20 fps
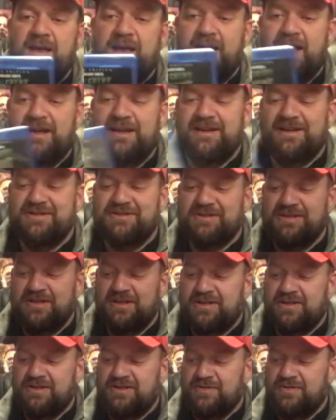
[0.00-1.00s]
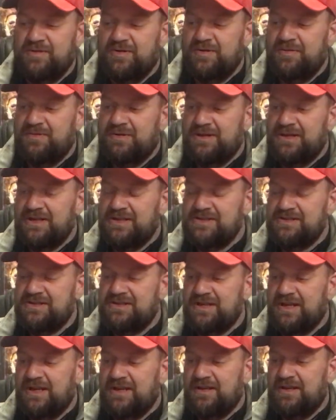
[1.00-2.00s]
And I sent it to him and I
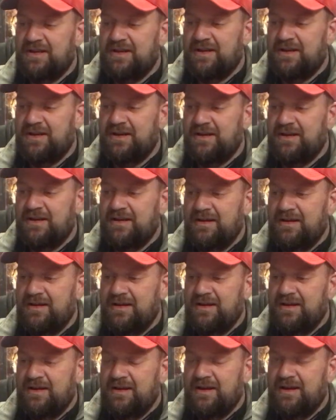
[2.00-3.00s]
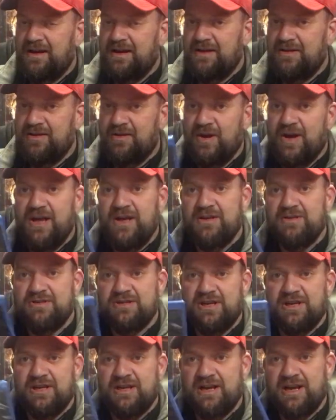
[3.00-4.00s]
said, you know, hey,
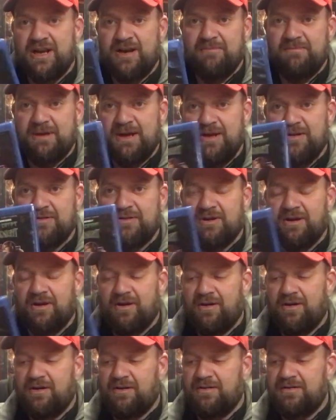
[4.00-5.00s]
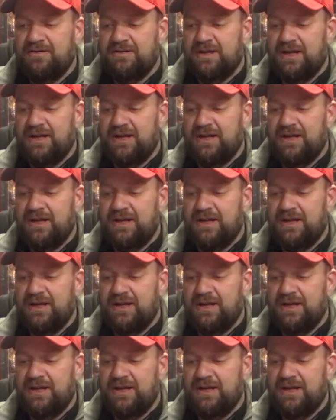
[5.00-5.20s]
check it out, mail call.